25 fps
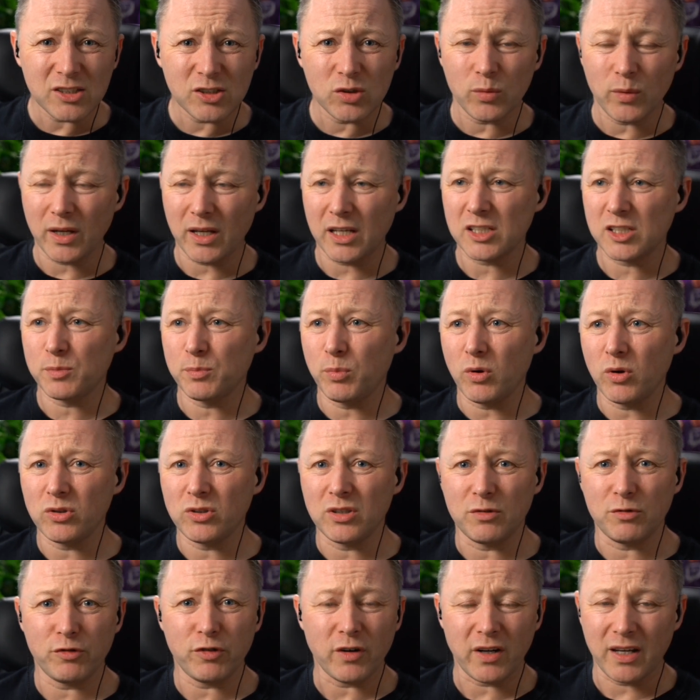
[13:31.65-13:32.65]
Don't want to get
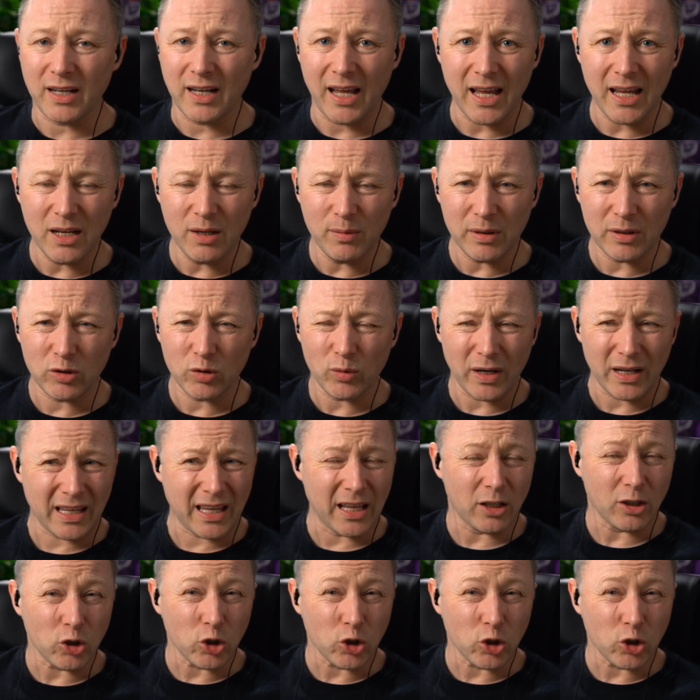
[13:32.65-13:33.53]
spotted fucking anywhere. Don't want to get